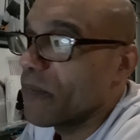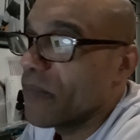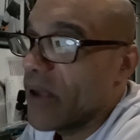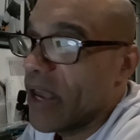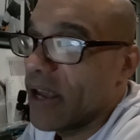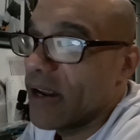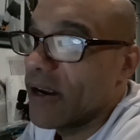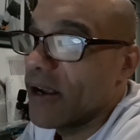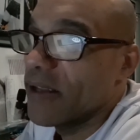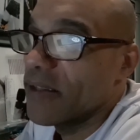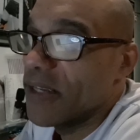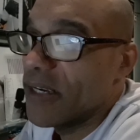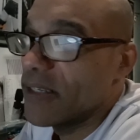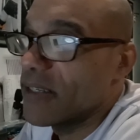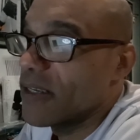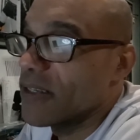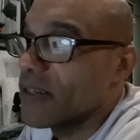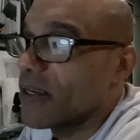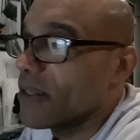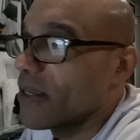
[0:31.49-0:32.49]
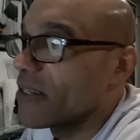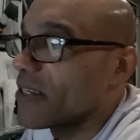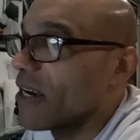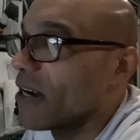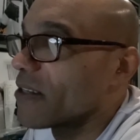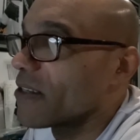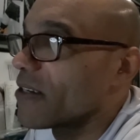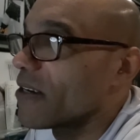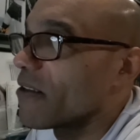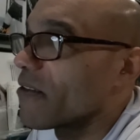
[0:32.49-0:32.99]
and Lisa's not that
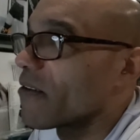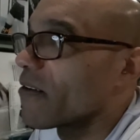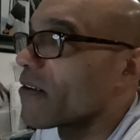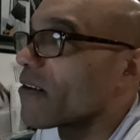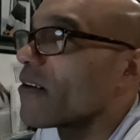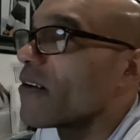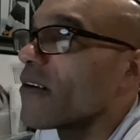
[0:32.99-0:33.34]
talented either.